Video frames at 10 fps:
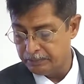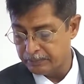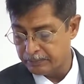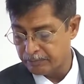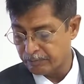
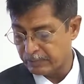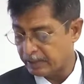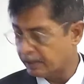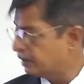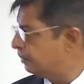the sign
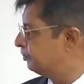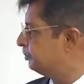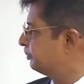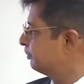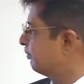is going to
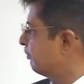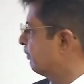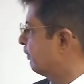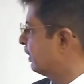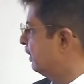pump
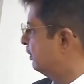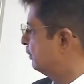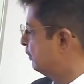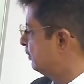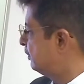the
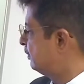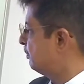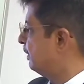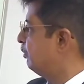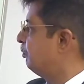blue.
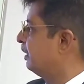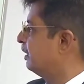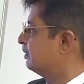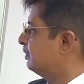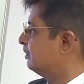The red
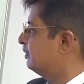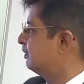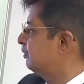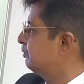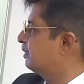line
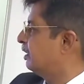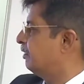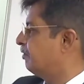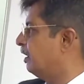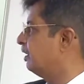represents
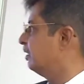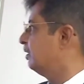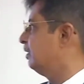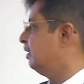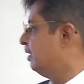the pumping
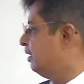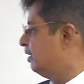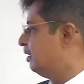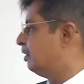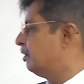line. The
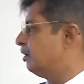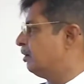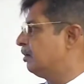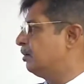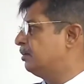oil
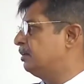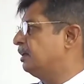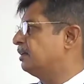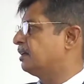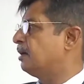
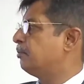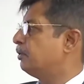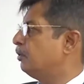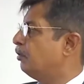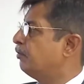
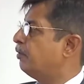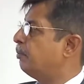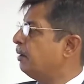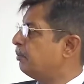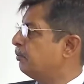from the
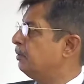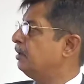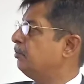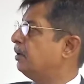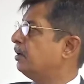pump is
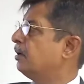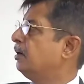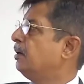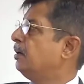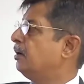going in
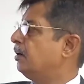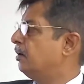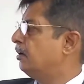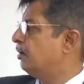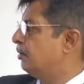this red
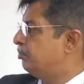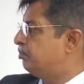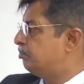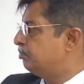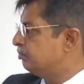line
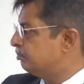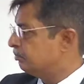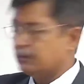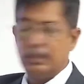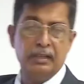and getting
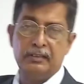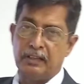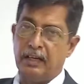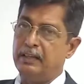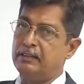distributed
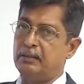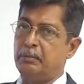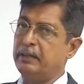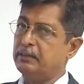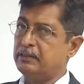all
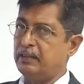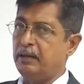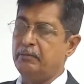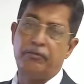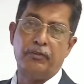across.
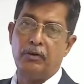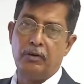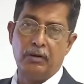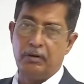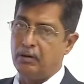It's
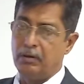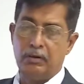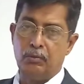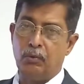going,